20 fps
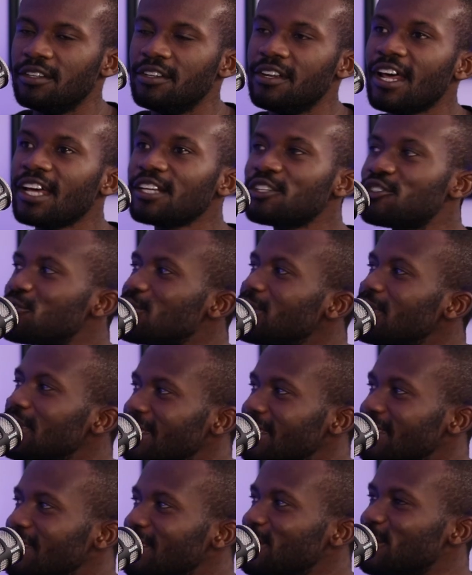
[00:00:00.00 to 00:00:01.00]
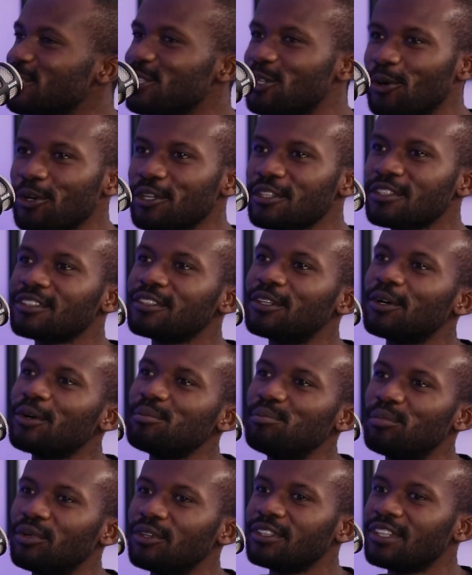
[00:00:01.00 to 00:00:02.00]
naturally you're going to go
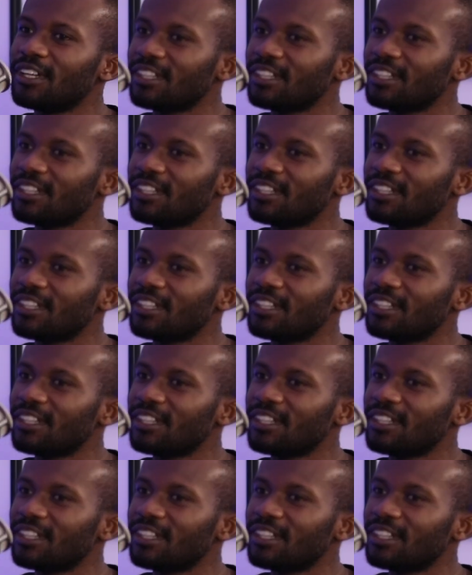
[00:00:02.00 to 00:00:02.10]
and build